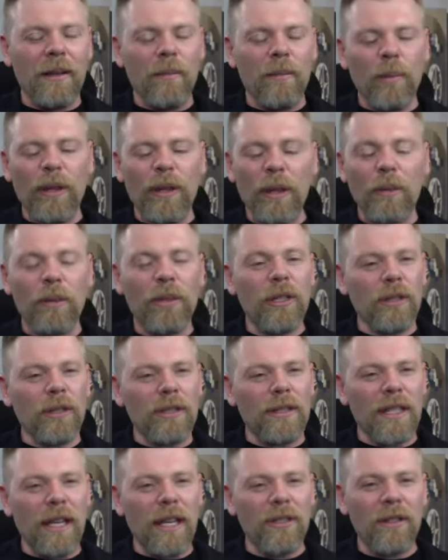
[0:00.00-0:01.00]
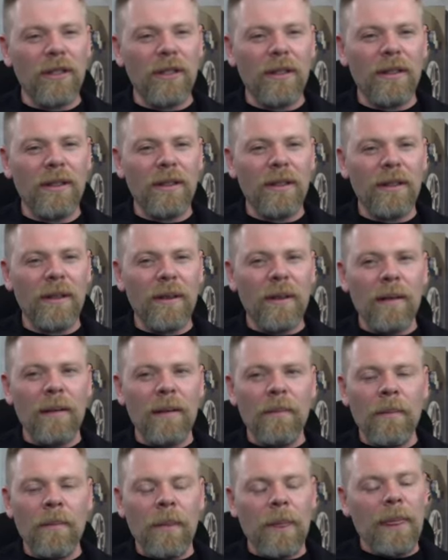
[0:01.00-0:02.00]
But then when you're intentional
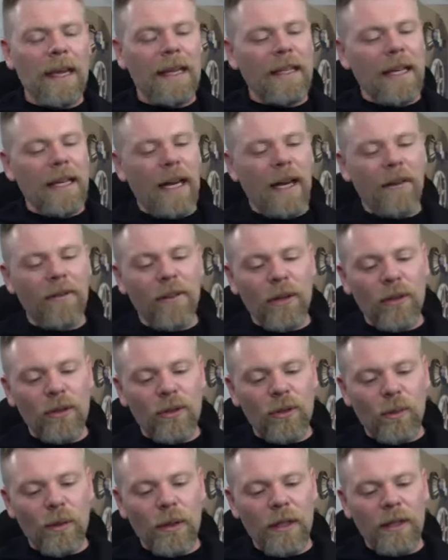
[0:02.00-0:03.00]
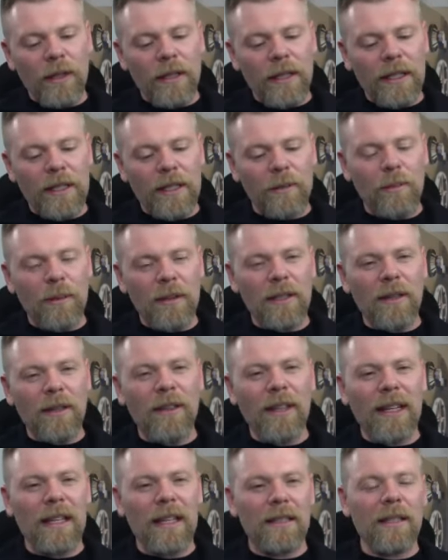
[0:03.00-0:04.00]
and you have those really
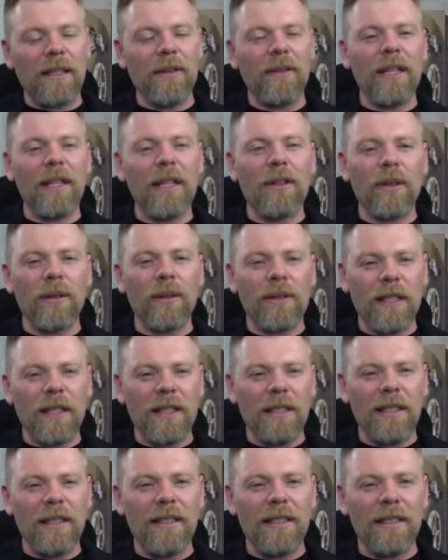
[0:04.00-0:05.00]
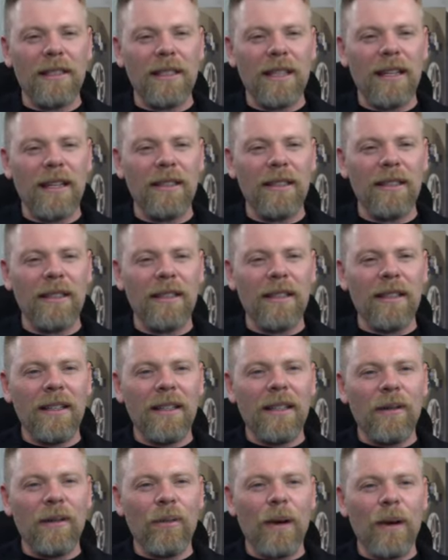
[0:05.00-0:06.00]
specific activity goals that you need to set,
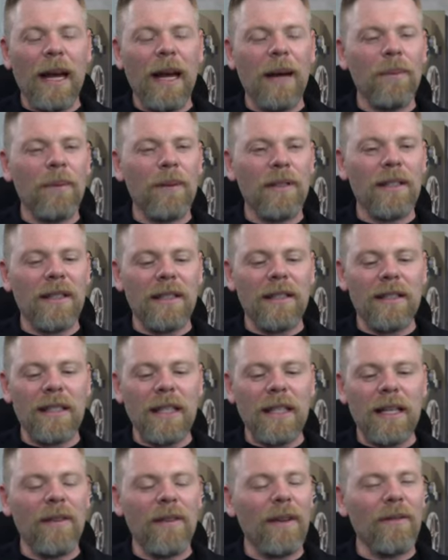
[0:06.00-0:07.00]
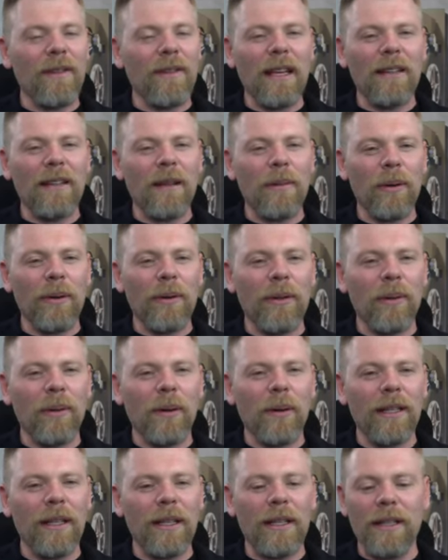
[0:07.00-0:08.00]
what happens is, even if you end up only
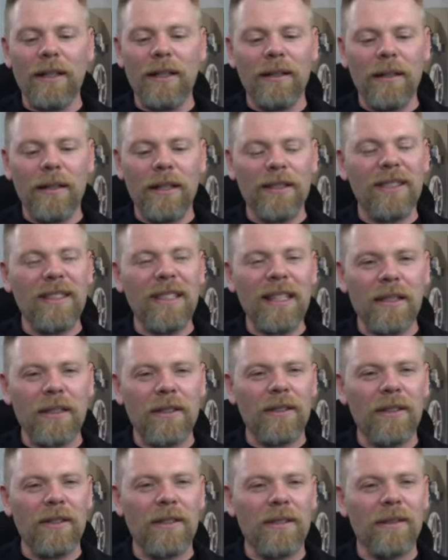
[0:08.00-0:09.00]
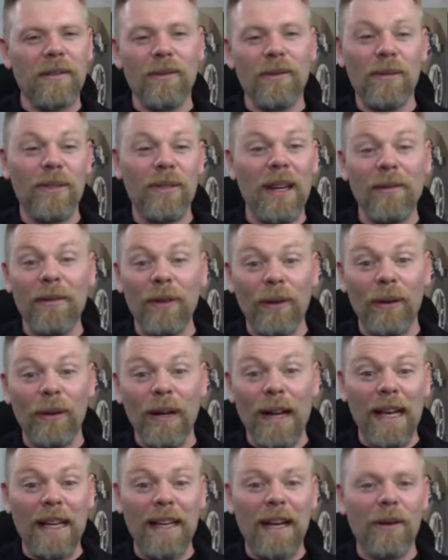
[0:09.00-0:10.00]
working a 6 or 7 or an
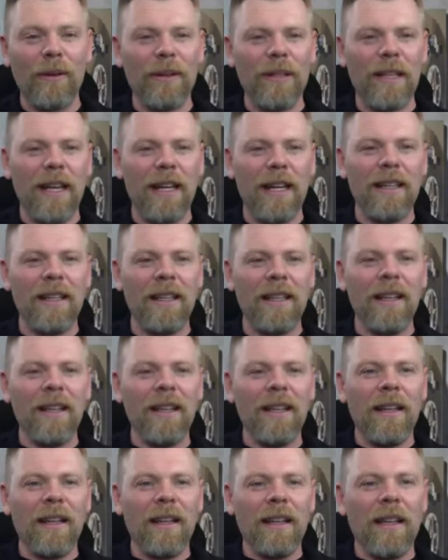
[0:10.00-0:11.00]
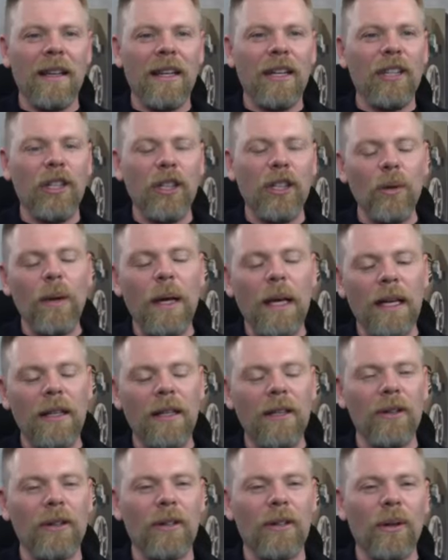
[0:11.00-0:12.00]
8-hour day, you hit
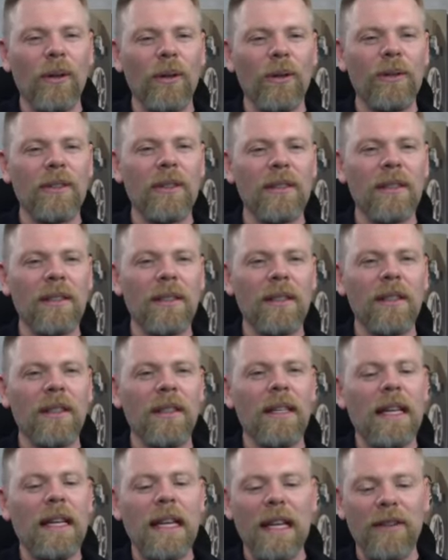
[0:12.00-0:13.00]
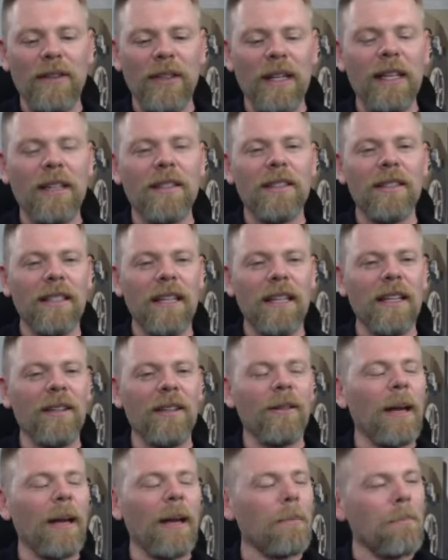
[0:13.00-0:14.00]
your goals. And at the end of the day,
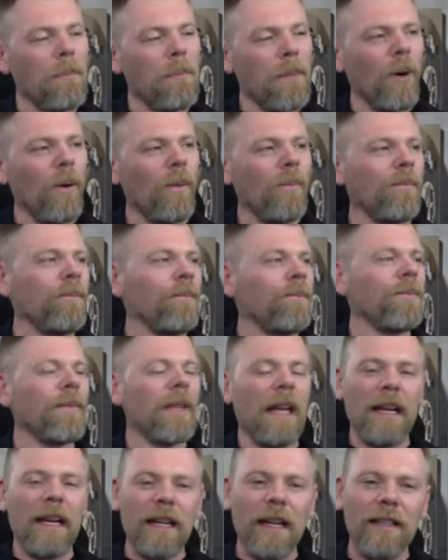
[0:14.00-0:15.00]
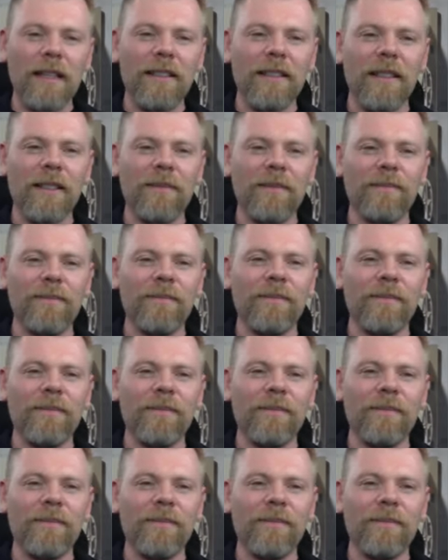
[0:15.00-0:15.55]
you're like, boom, I got it done.